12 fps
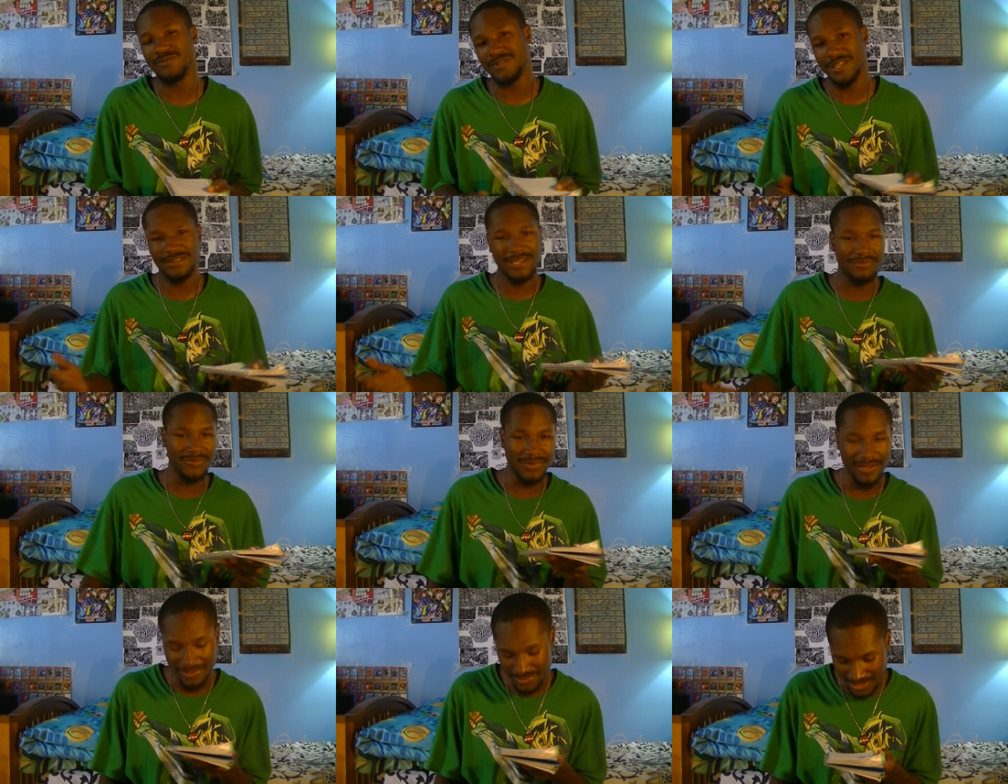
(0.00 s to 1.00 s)
these type of
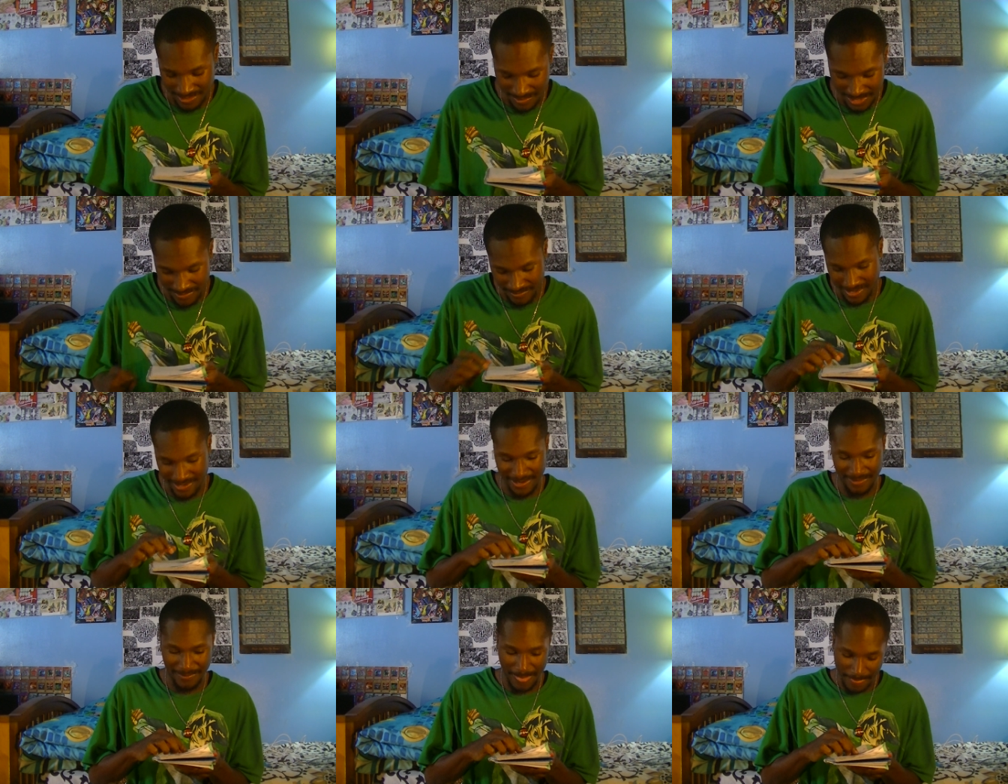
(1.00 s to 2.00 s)
videos that I'm making right now.